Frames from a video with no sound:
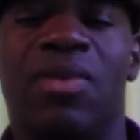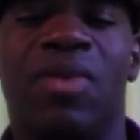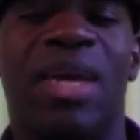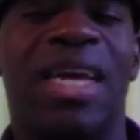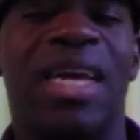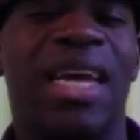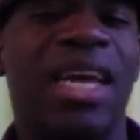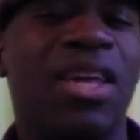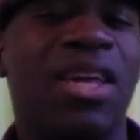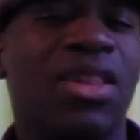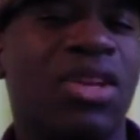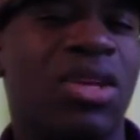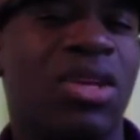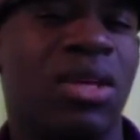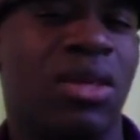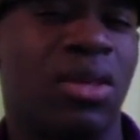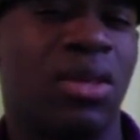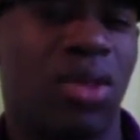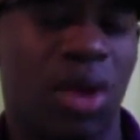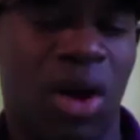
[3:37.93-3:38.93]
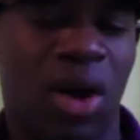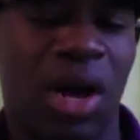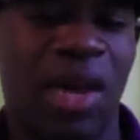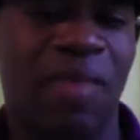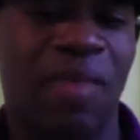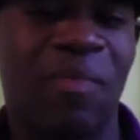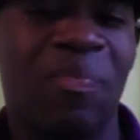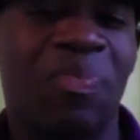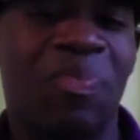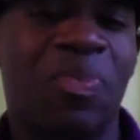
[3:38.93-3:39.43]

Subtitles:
way English is taught.